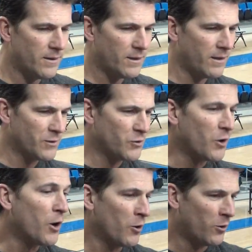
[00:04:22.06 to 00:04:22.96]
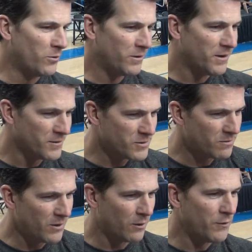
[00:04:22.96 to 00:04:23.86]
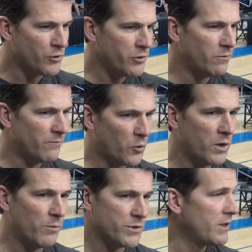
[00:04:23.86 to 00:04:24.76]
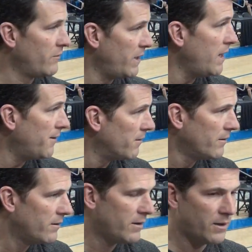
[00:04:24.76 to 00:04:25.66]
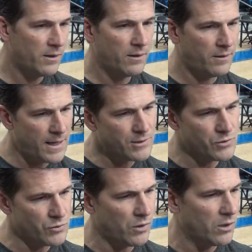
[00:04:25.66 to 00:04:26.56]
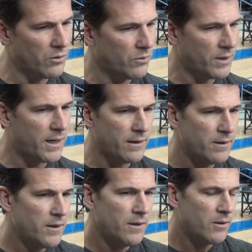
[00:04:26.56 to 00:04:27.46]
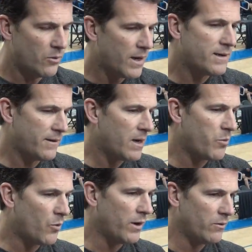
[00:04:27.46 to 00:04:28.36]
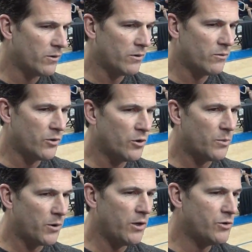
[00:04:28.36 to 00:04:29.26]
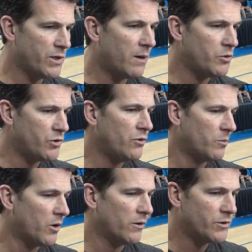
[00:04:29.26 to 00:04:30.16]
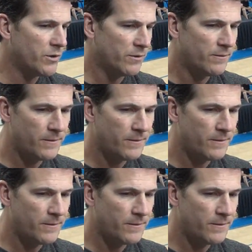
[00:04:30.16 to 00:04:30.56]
A struggle is, you know, if you're shooting 40% on the year, that's a struggle. We're not to that point. We're doing a pretty good job of shooting the ball this year.